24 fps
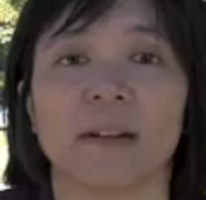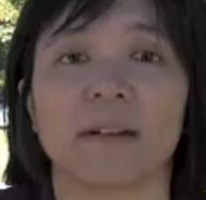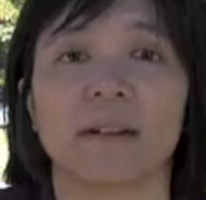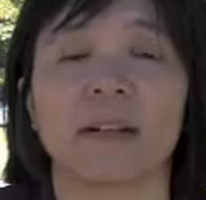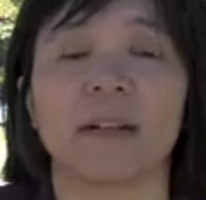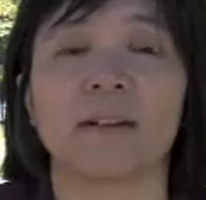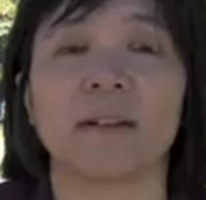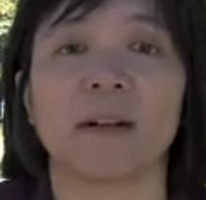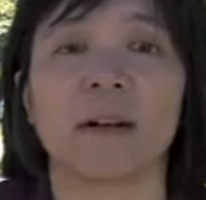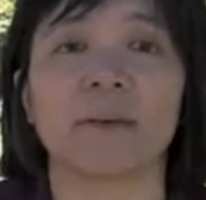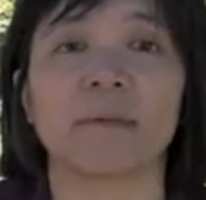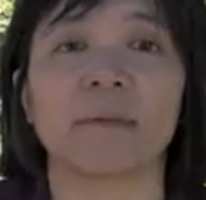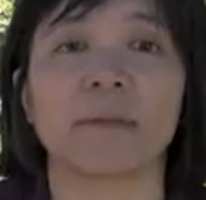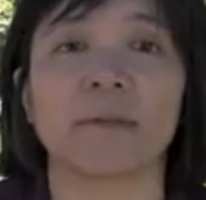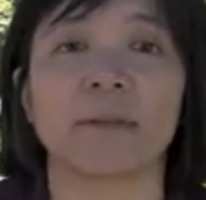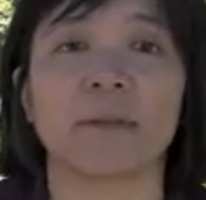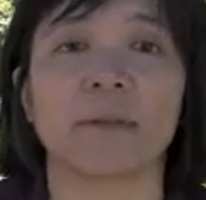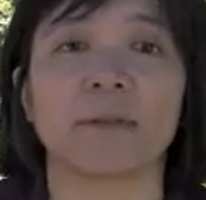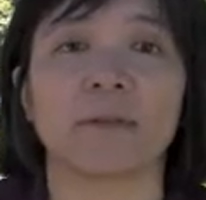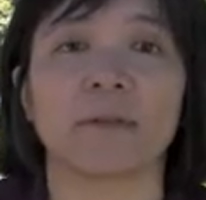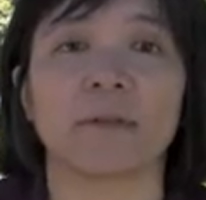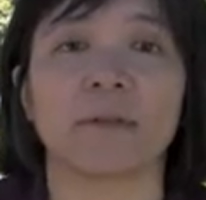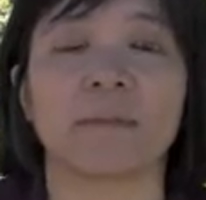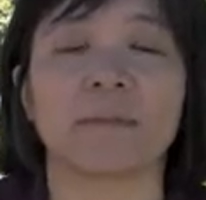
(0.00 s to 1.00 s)
along with the
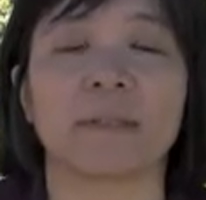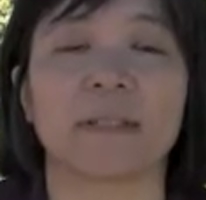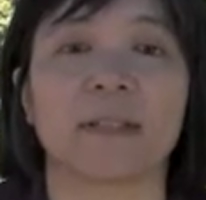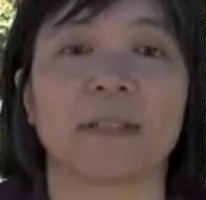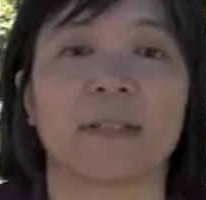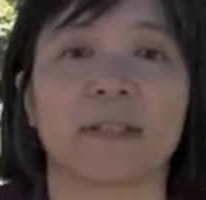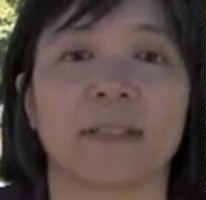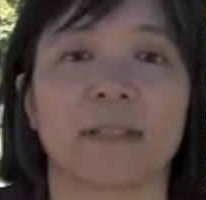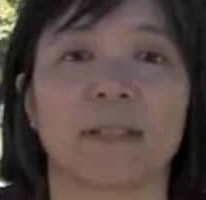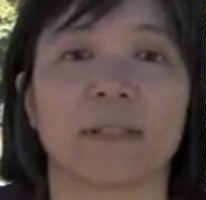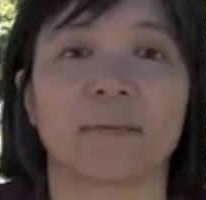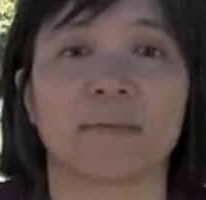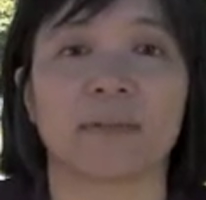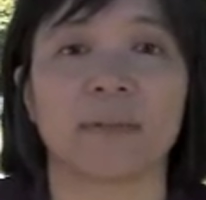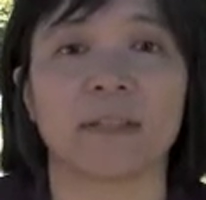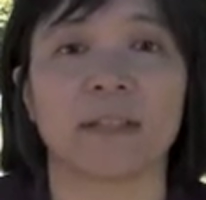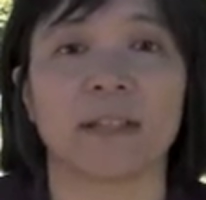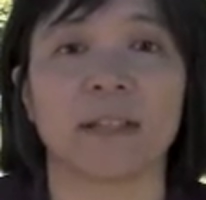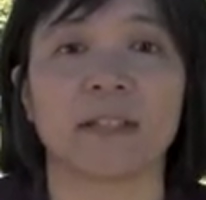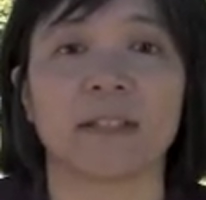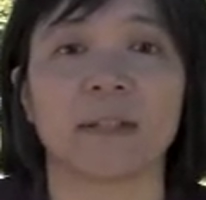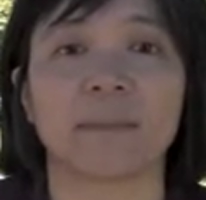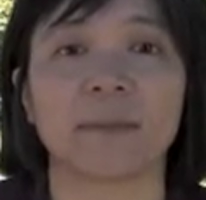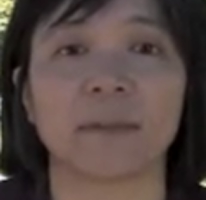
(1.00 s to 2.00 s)
group Citizens for
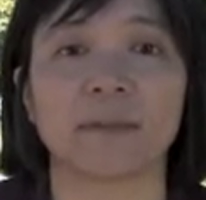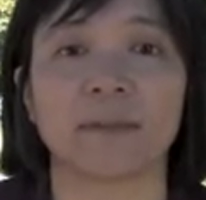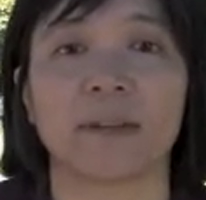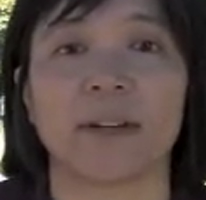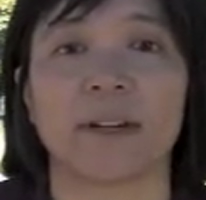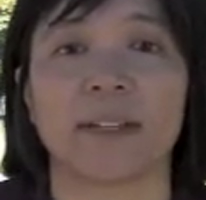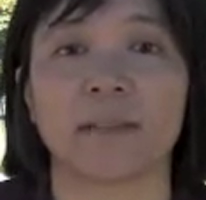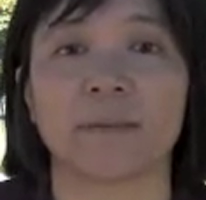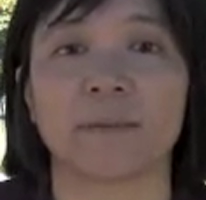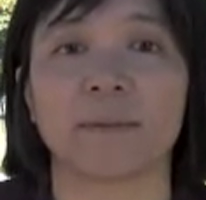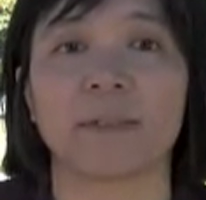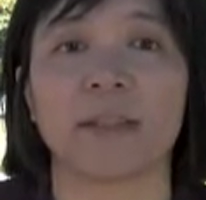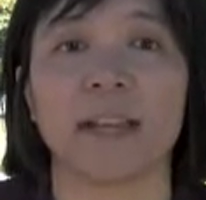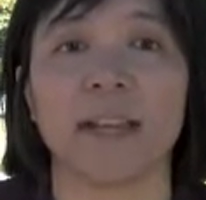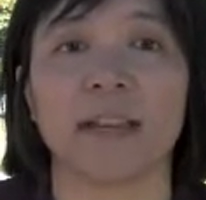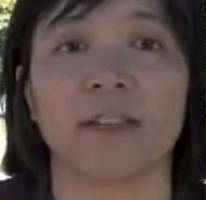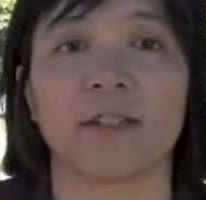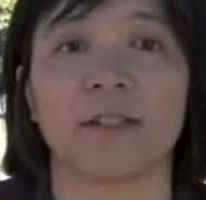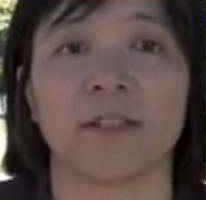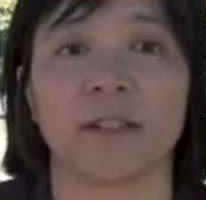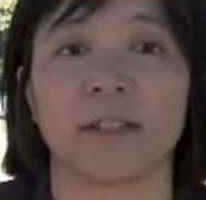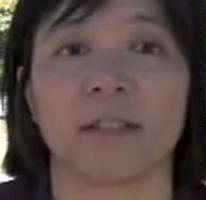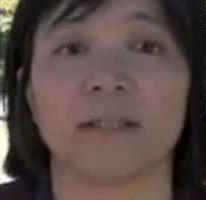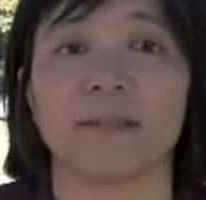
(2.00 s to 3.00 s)
Sensible
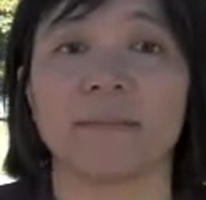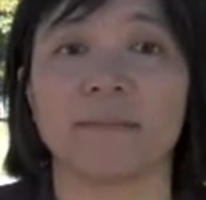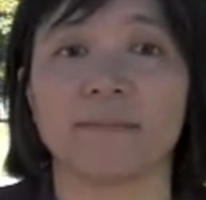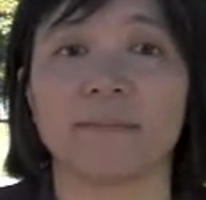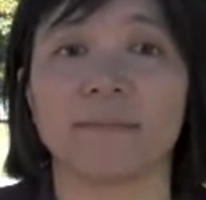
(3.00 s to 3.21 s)
Transportation.